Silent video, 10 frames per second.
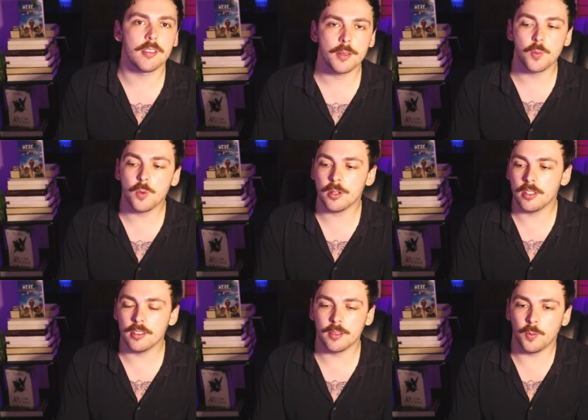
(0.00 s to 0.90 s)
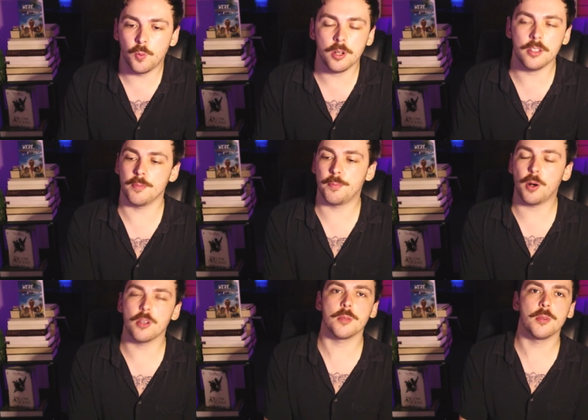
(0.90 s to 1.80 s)
Like, what
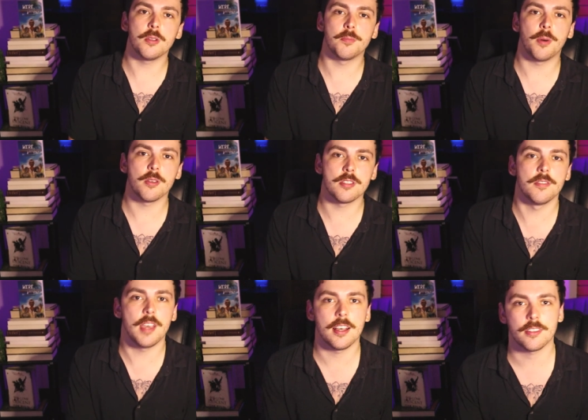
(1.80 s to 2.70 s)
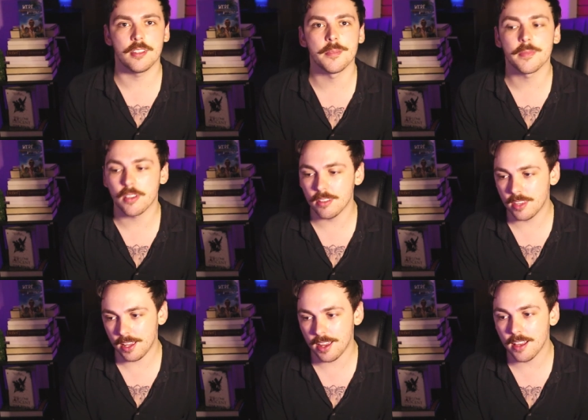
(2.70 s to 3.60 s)
possible positive outcome could
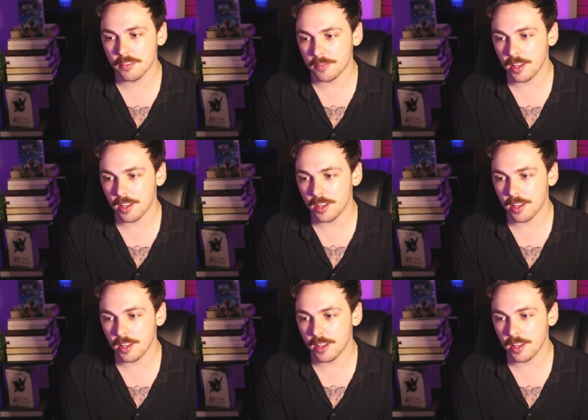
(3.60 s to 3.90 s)
that have?